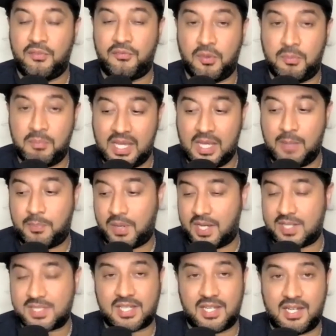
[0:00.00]
For me
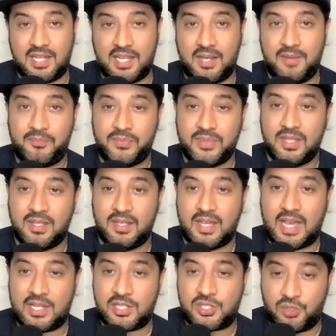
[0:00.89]
personally,
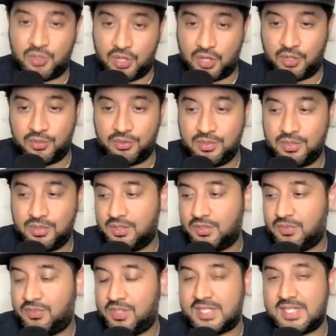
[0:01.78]
as you know,
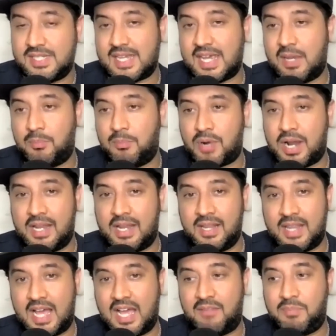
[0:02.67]
This is a
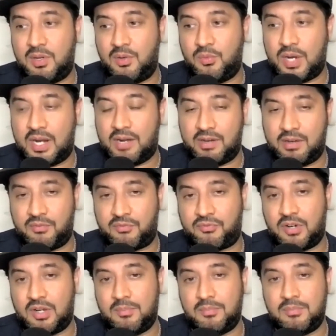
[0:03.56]
brand that I've been wearing
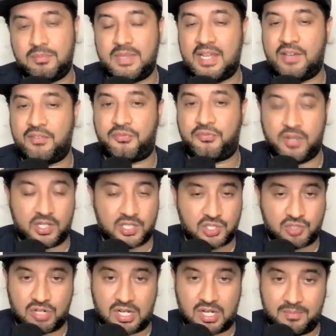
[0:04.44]
from their
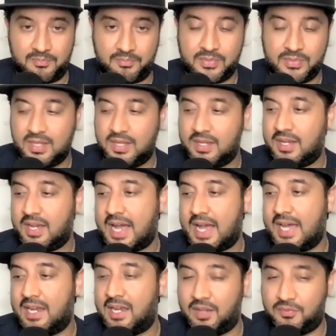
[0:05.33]
first drop.
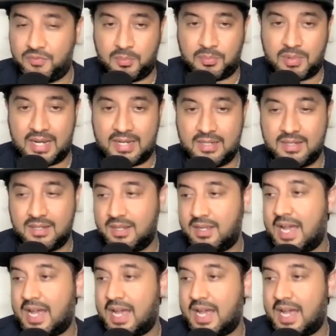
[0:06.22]
I love the brand.